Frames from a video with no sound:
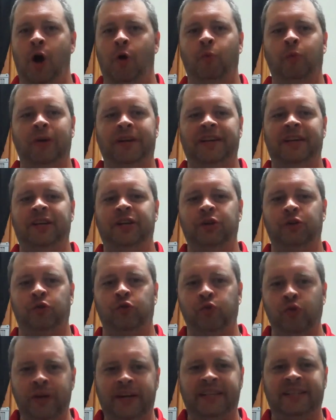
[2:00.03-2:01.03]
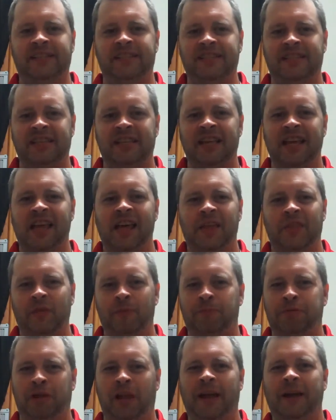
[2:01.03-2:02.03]
would increase the
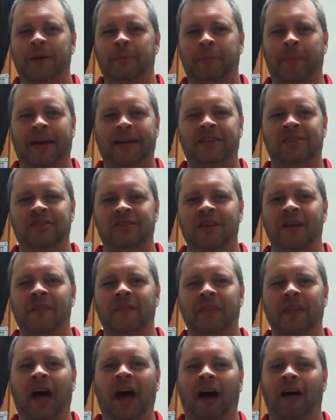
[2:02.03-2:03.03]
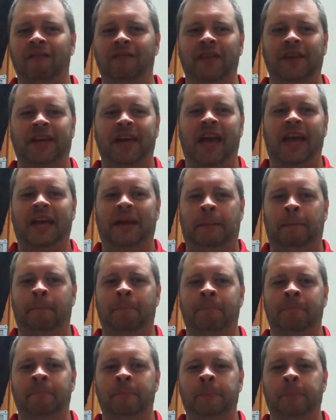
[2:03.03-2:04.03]
player base of the game.
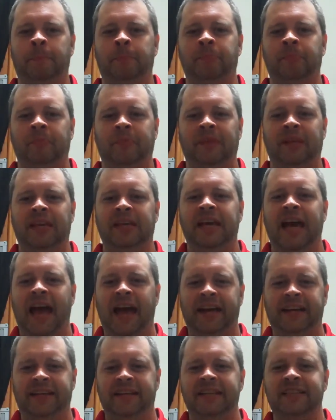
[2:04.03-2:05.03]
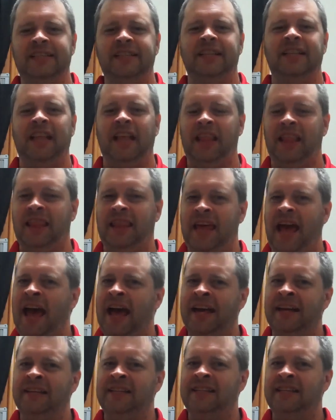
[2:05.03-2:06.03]
And isn't
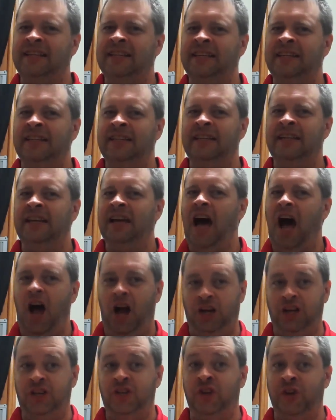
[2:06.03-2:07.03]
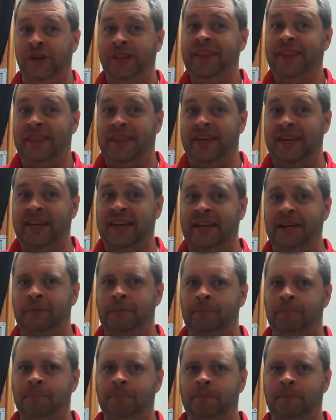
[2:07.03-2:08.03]
that a good thing?